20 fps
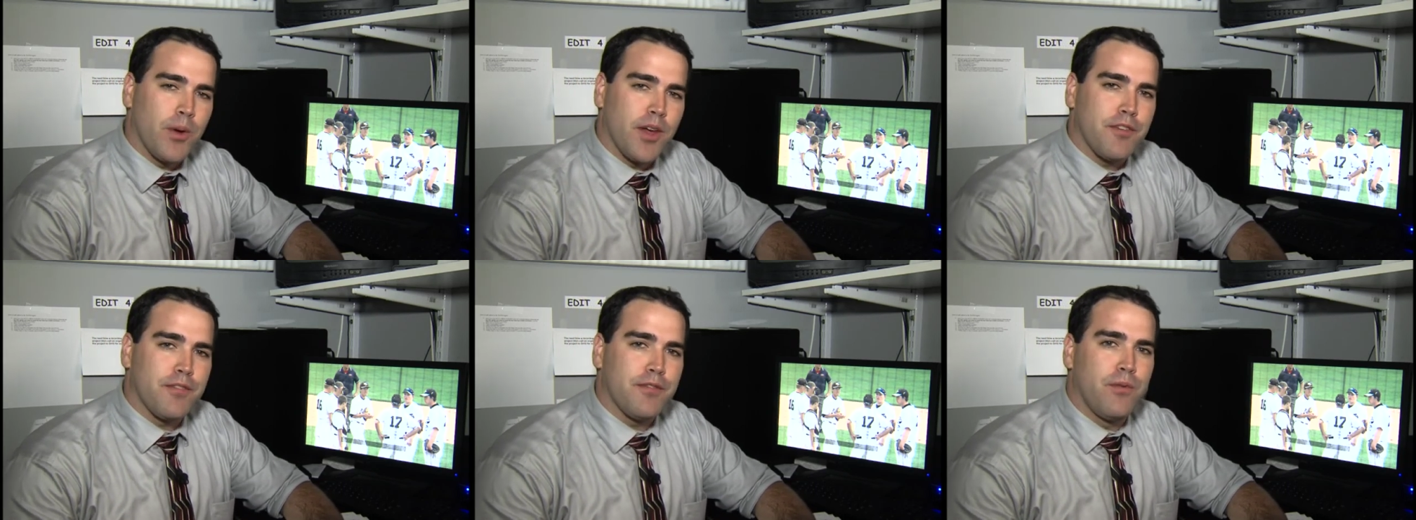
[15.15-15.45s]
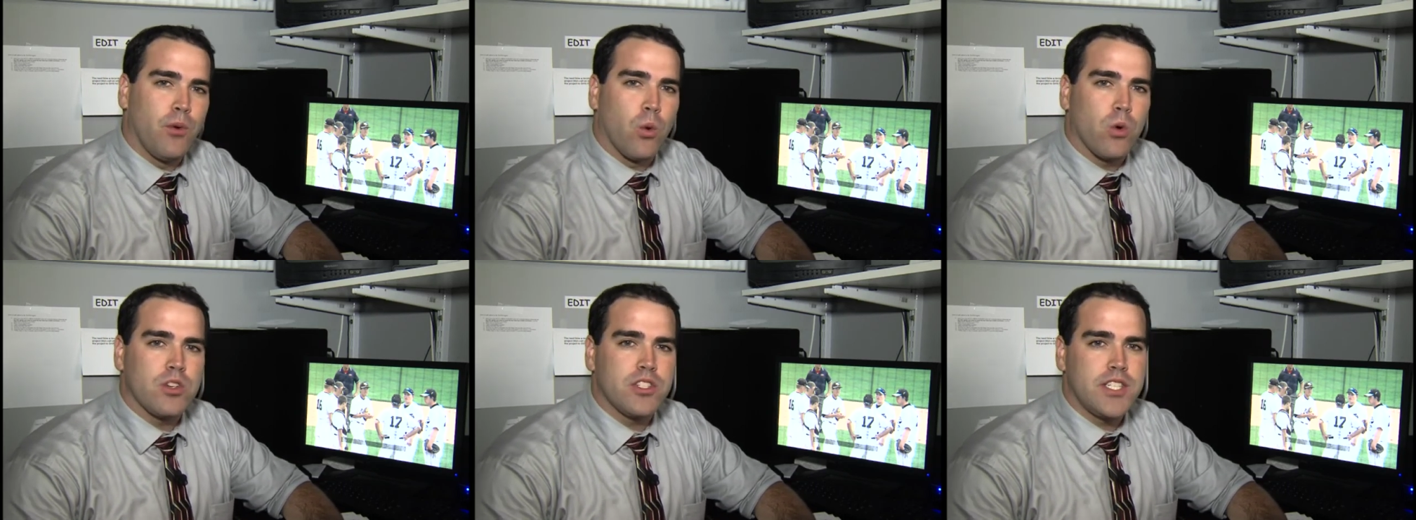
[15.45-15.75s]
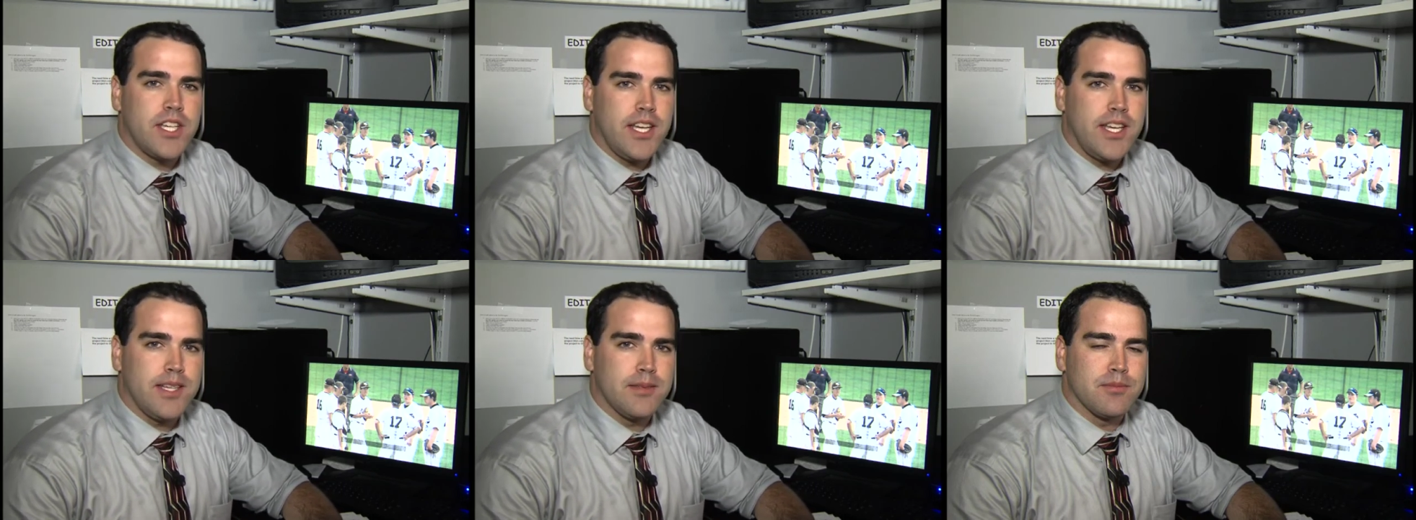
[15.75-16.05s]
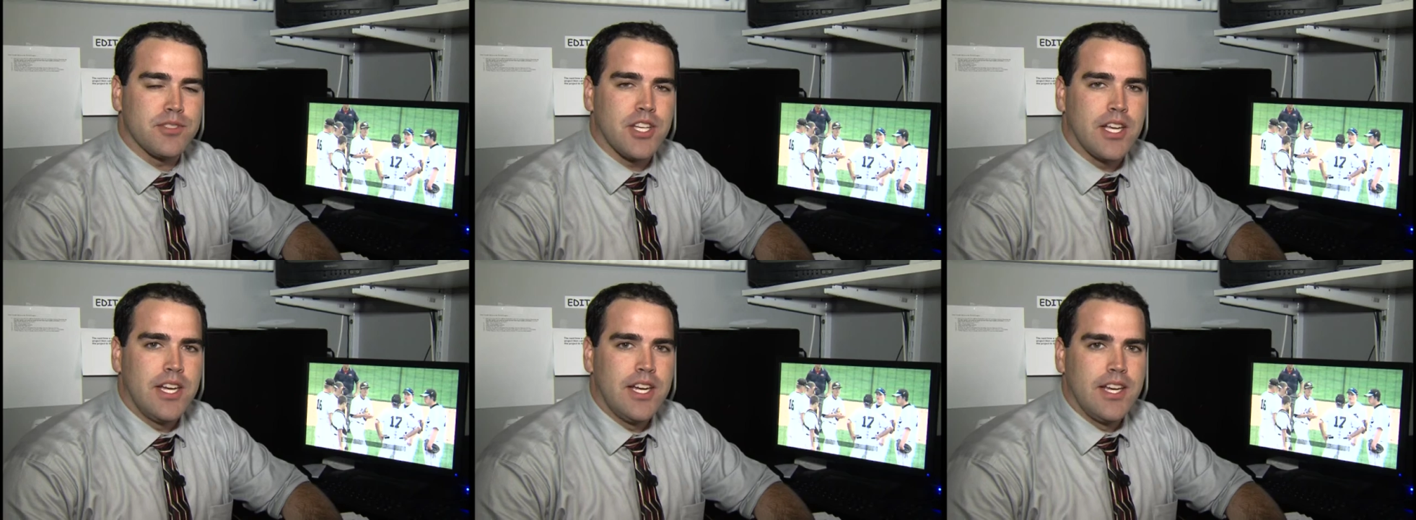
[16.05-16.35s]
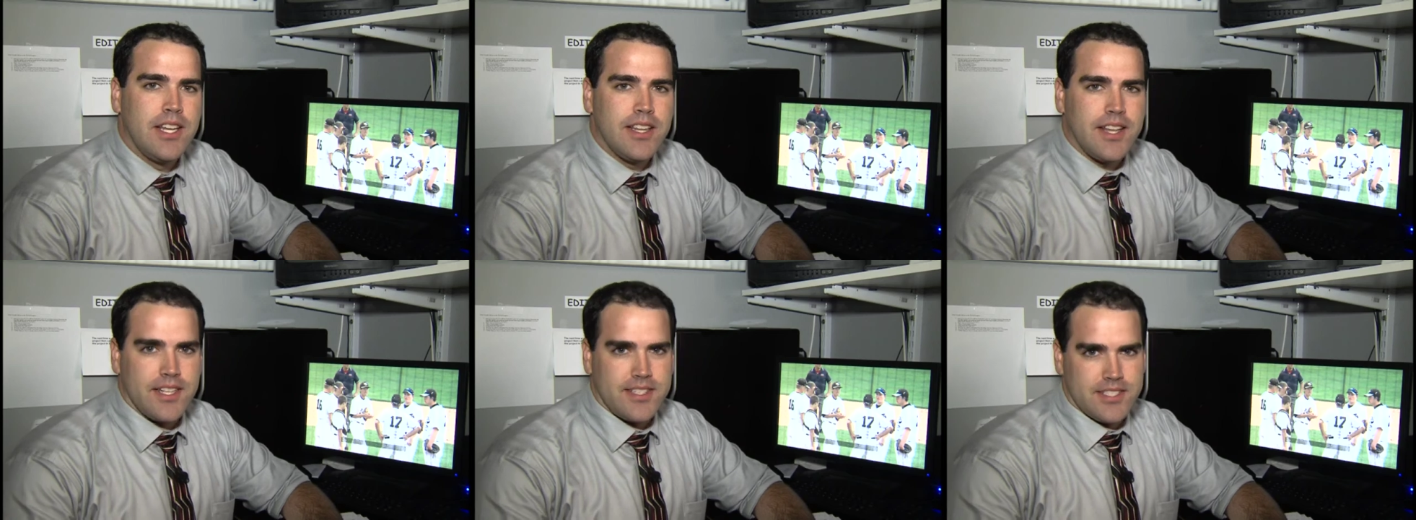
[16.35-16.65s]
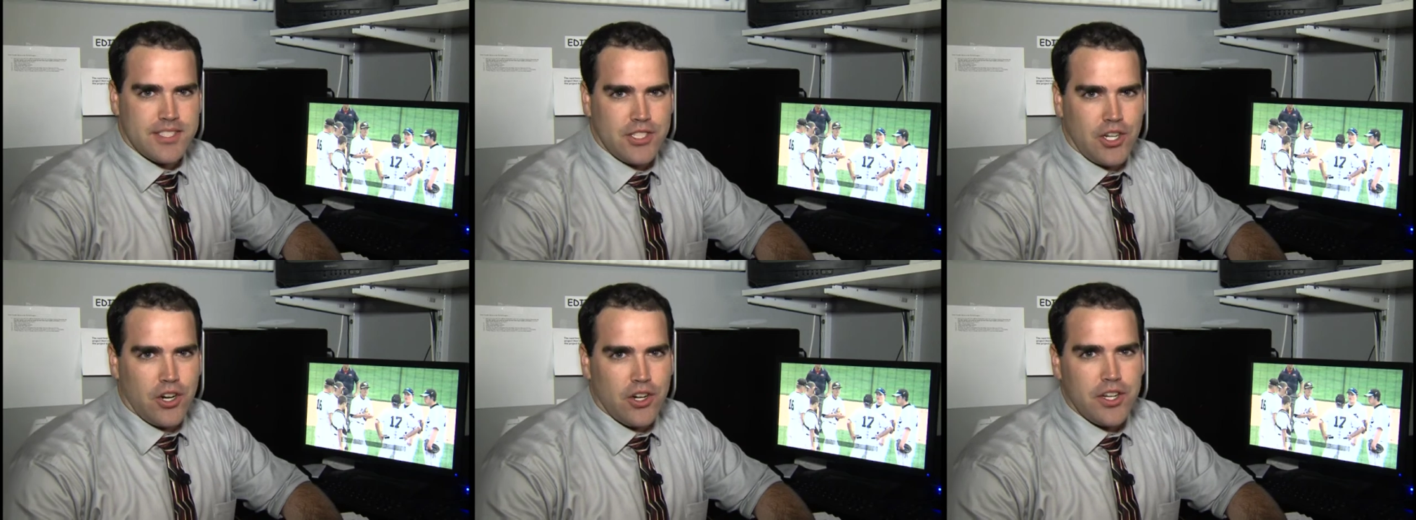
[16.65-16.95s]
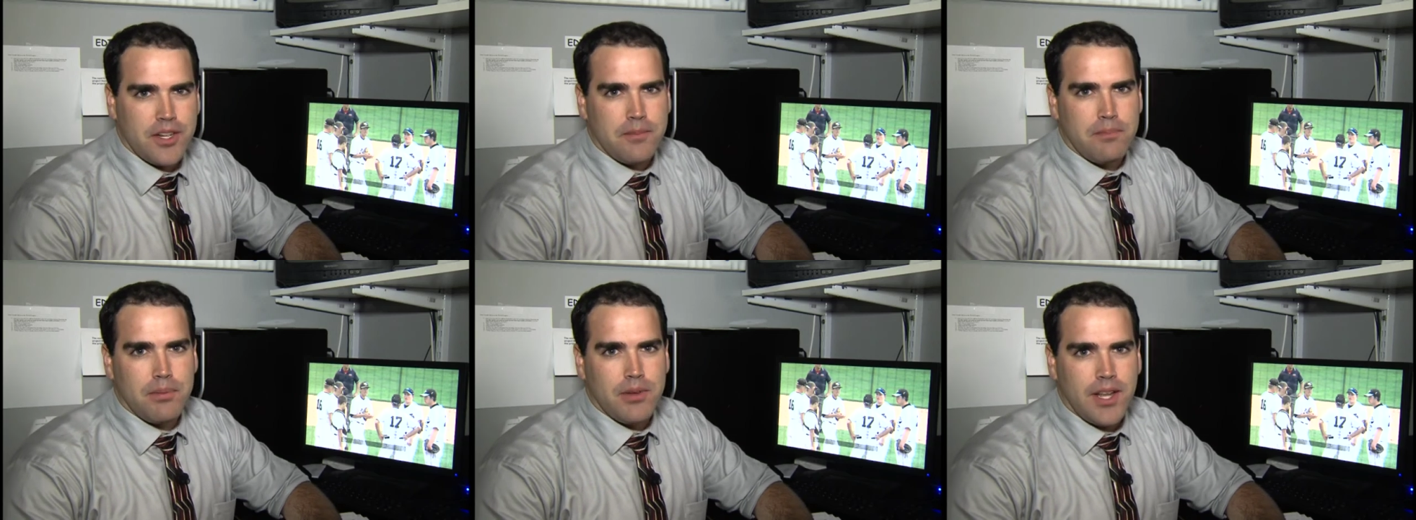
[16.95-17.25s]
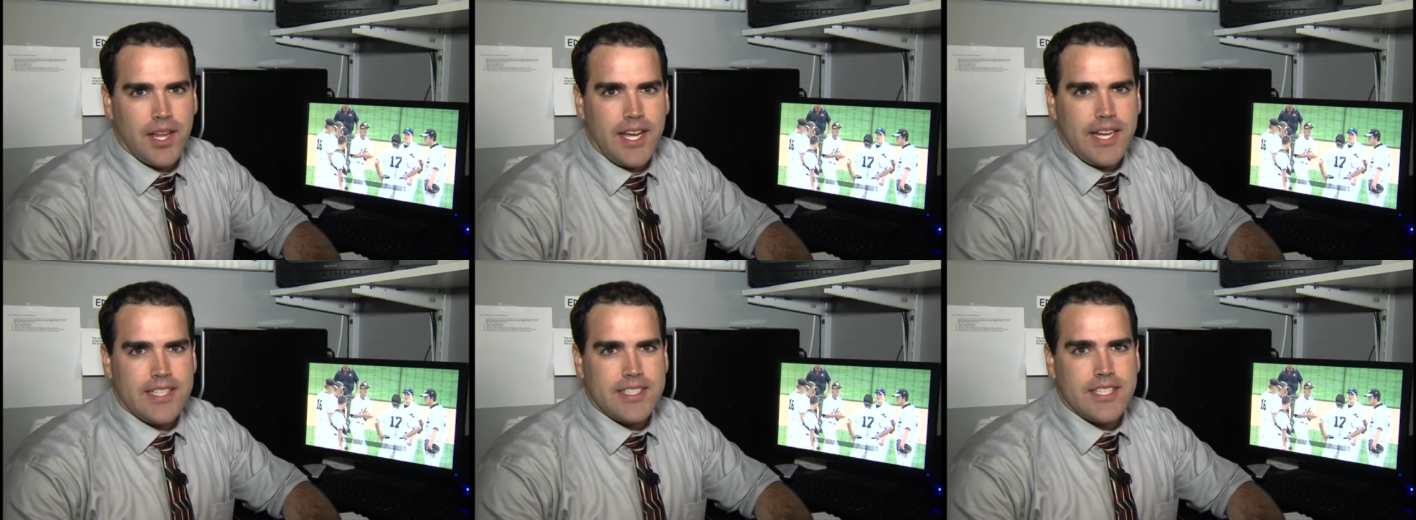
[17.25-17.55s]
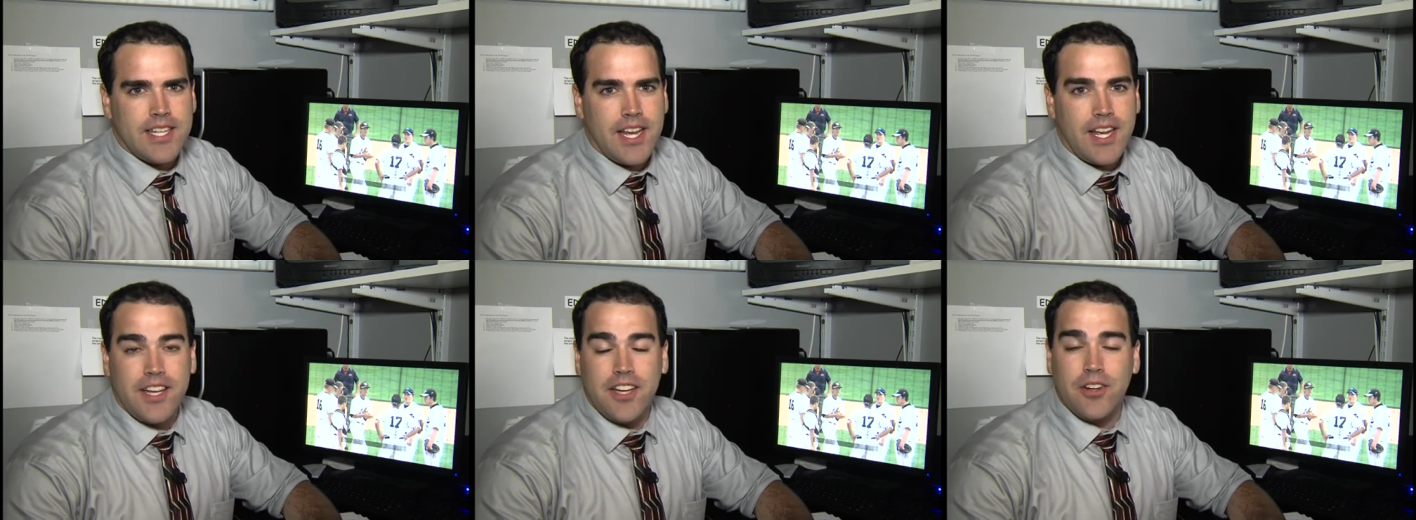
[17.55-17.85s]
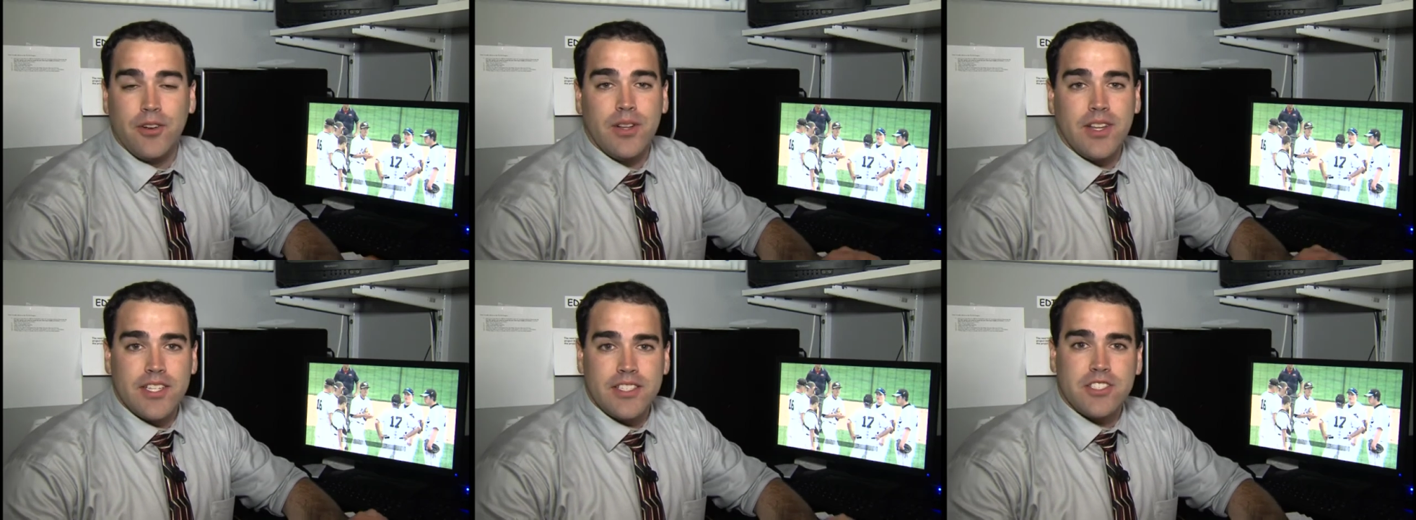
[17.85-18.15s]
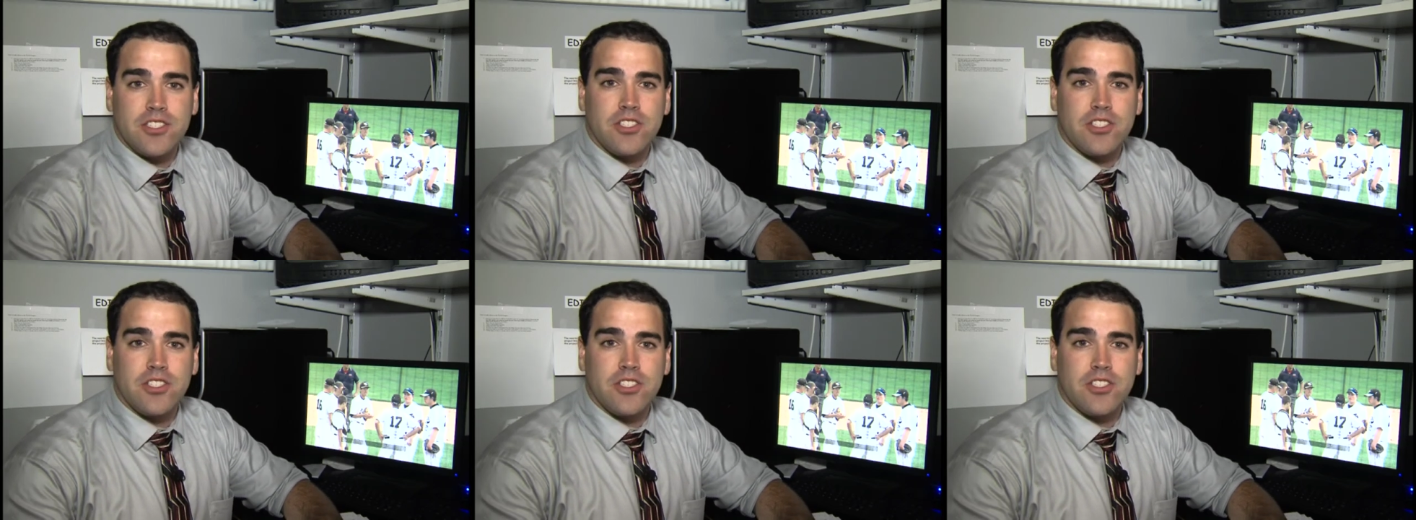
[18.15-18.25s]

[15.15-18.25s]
We had four teams that started play today. And you know what? Let's